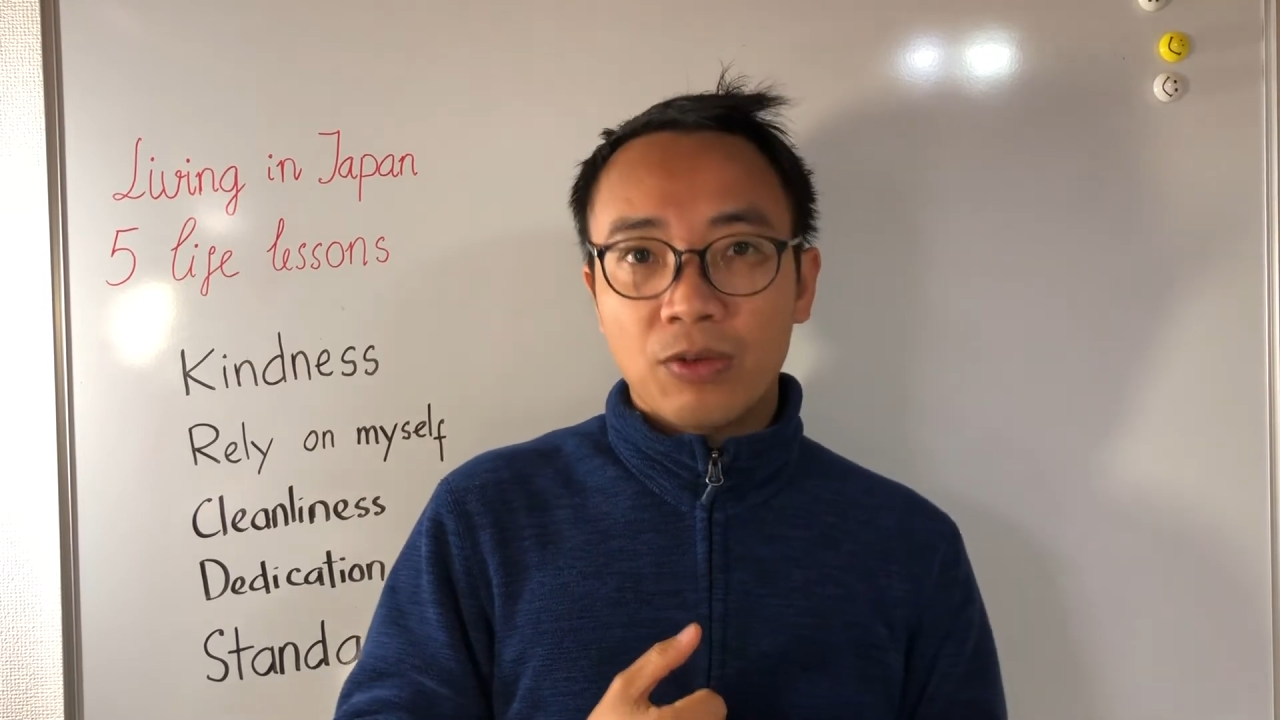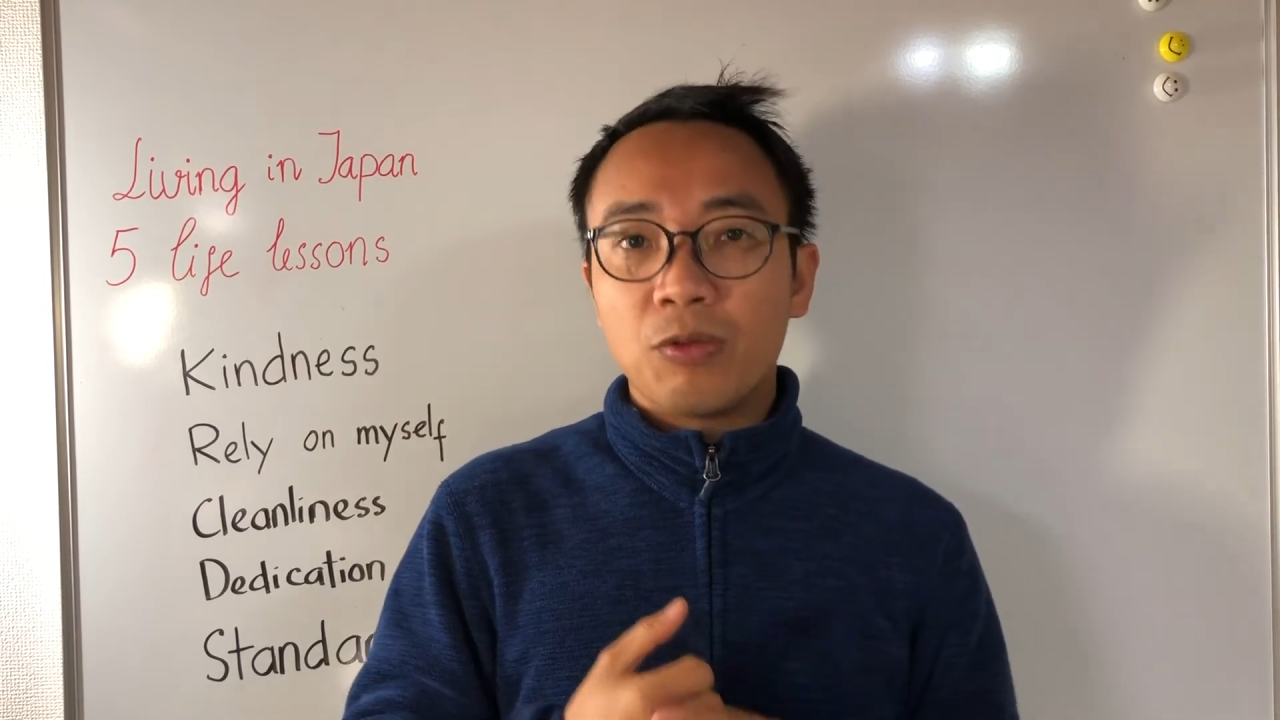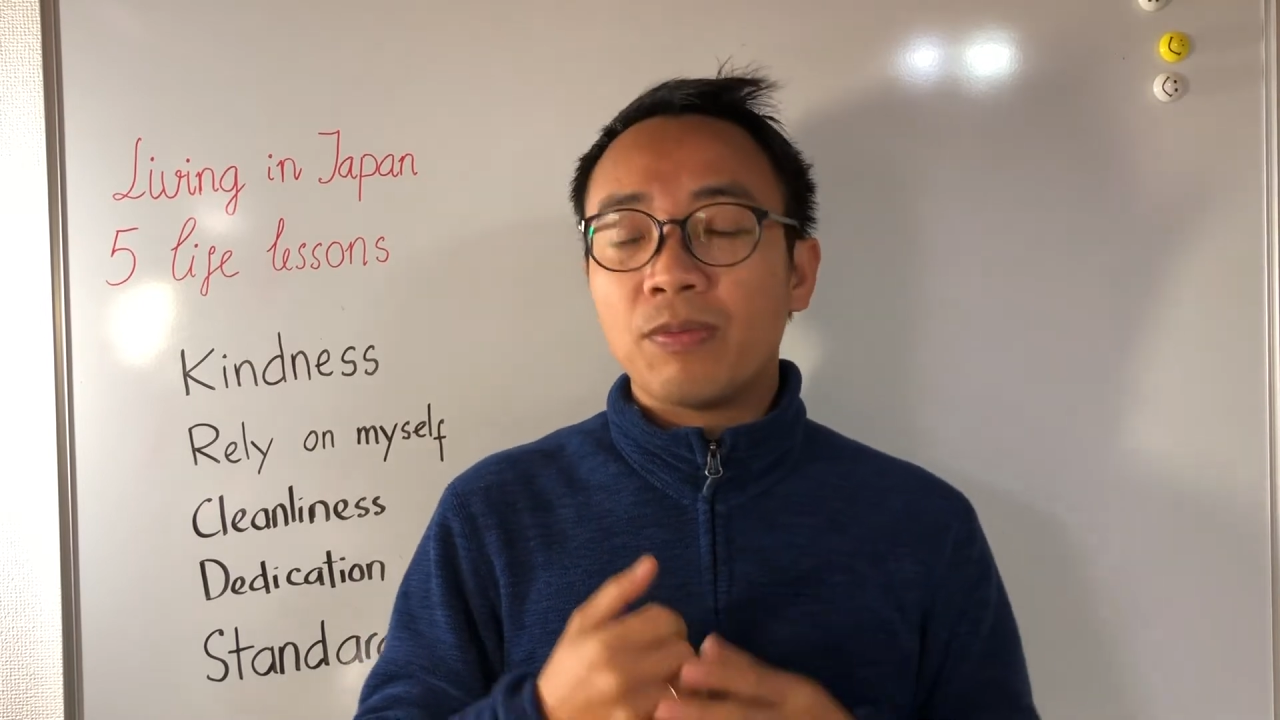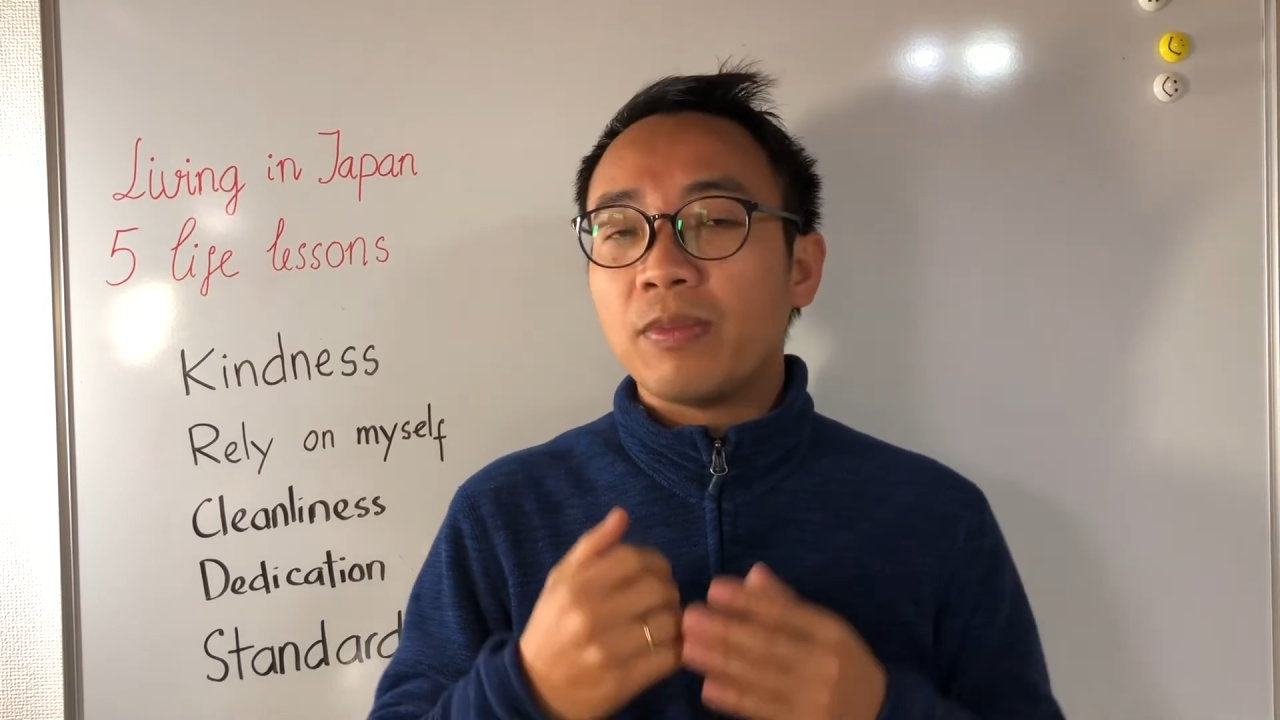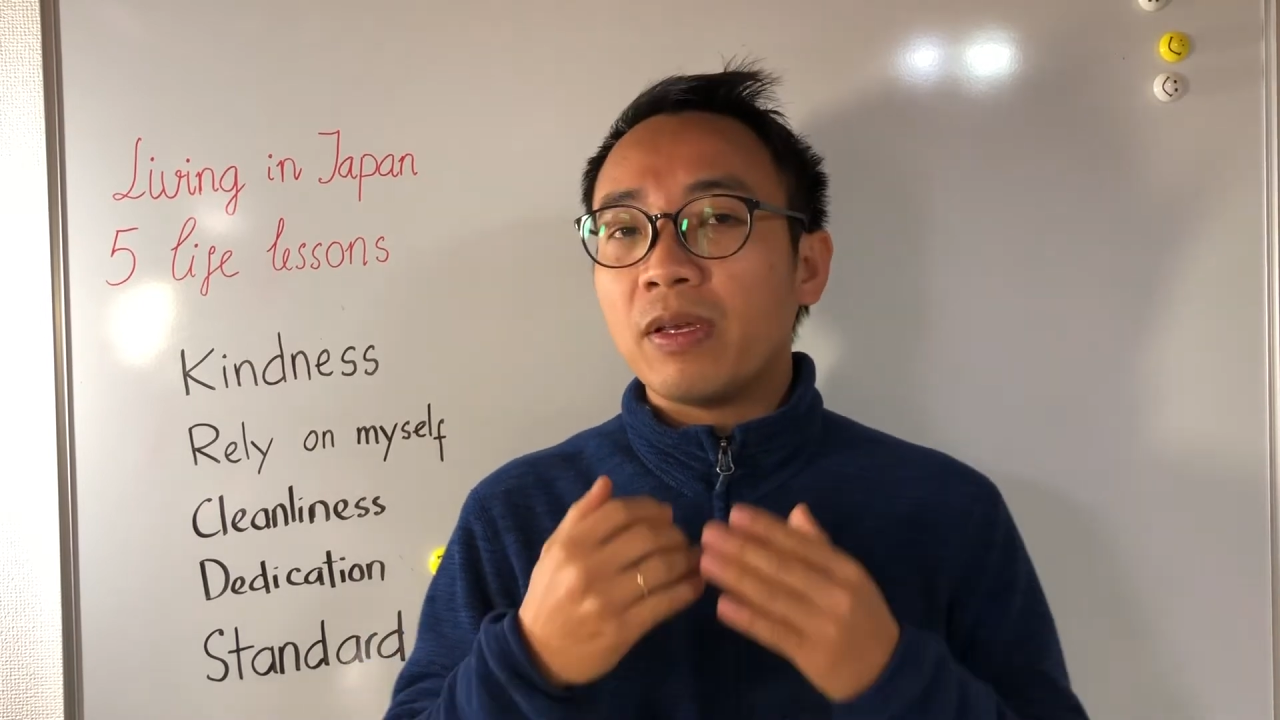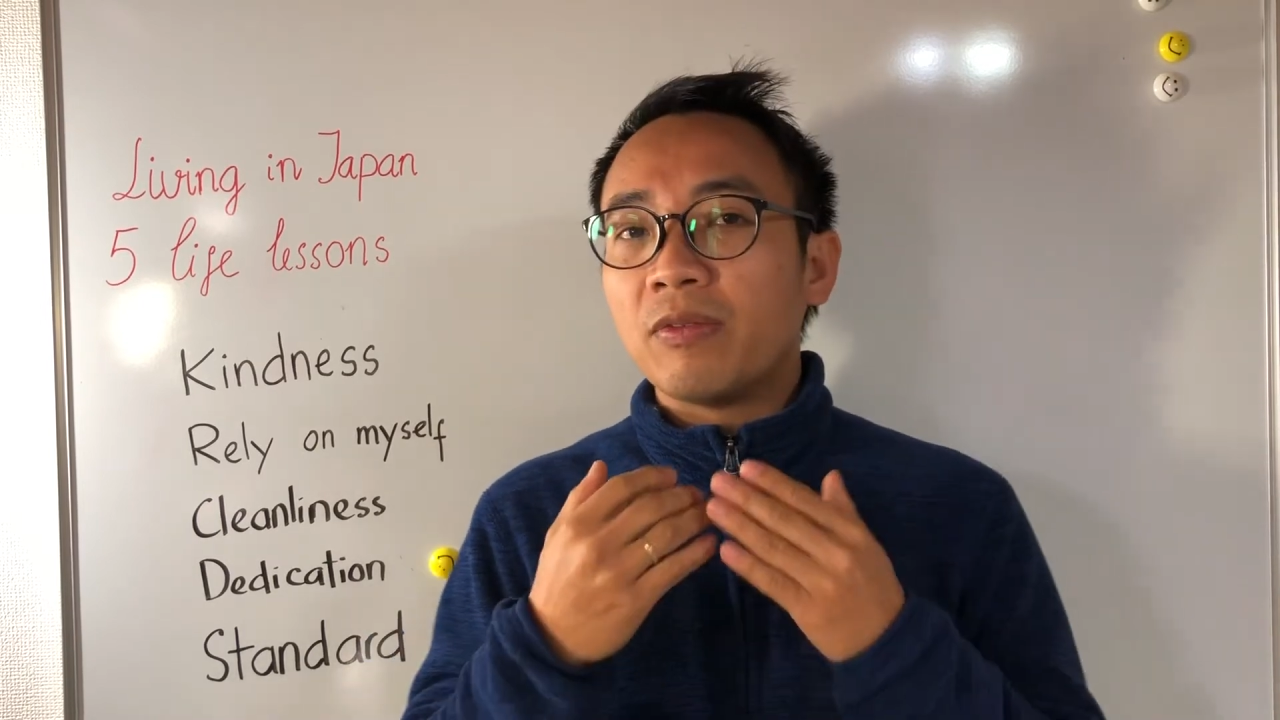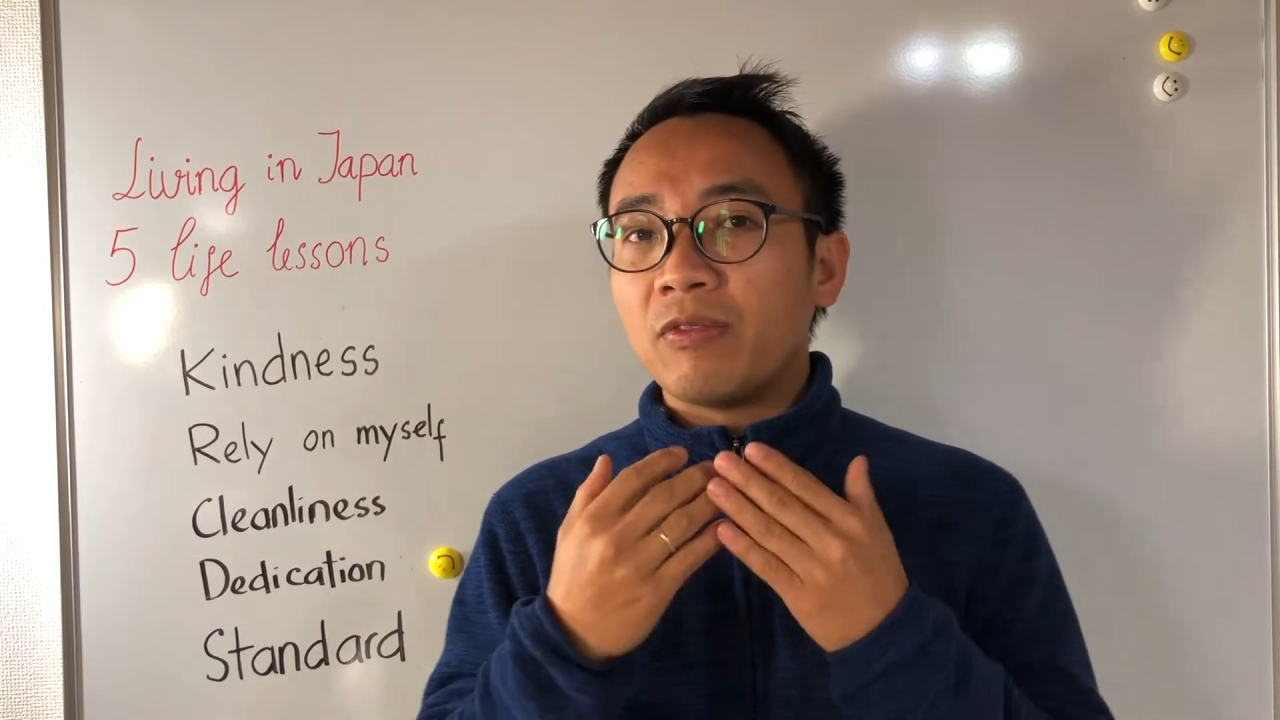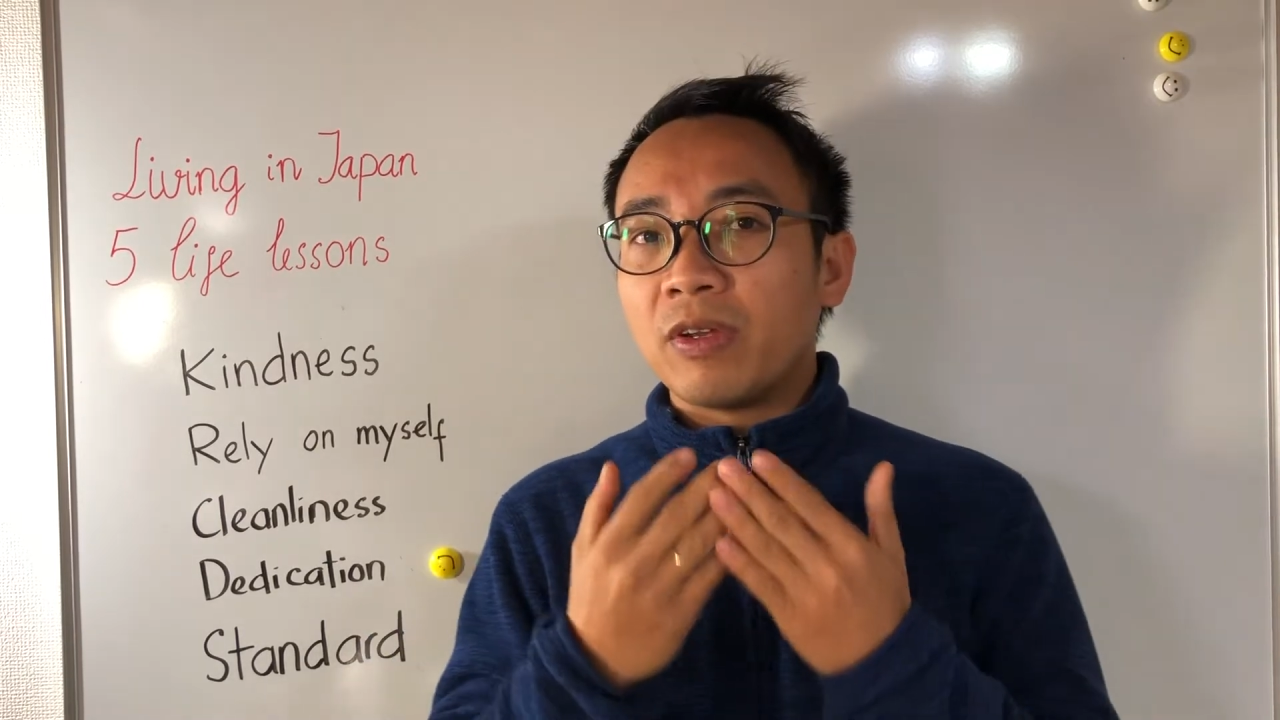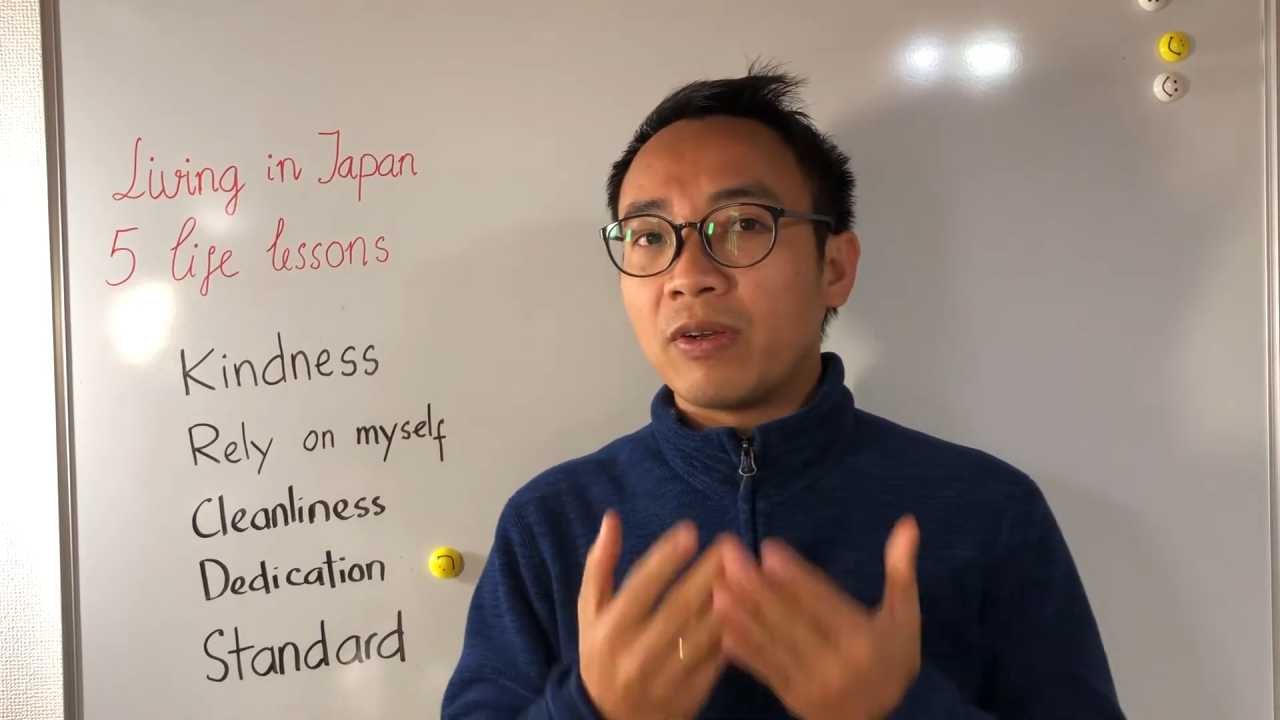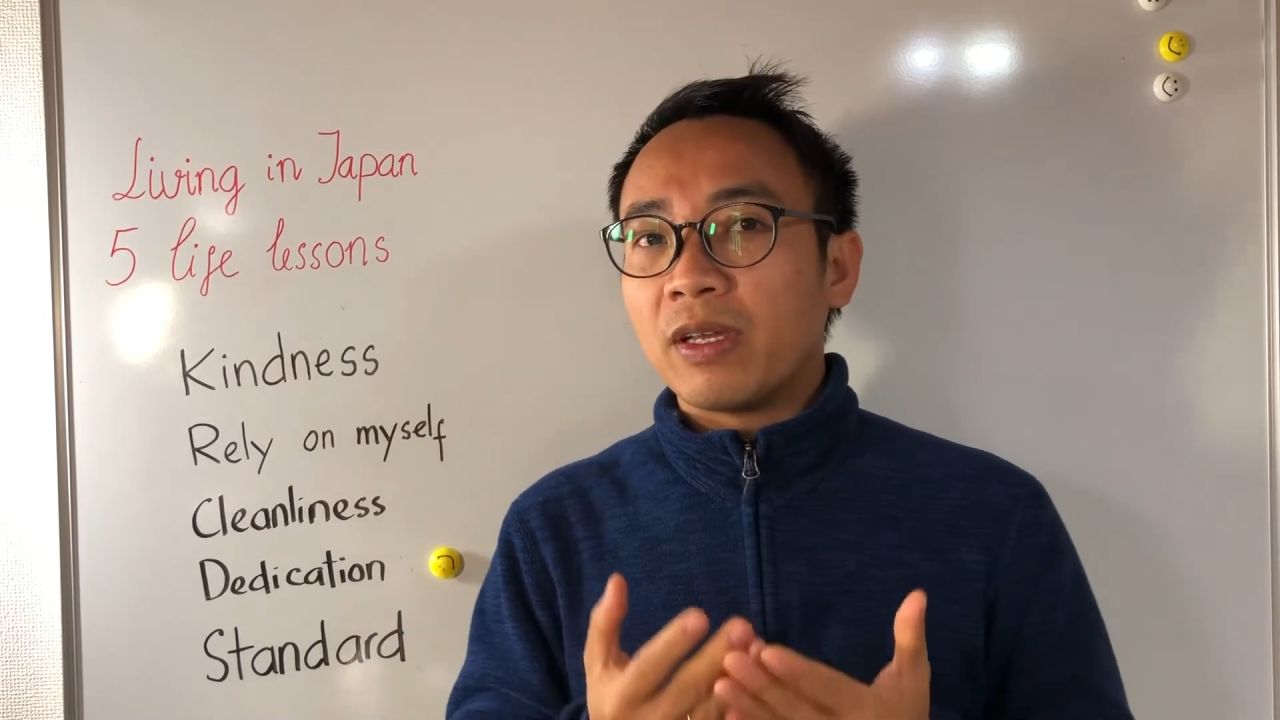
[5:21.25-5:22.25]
would be very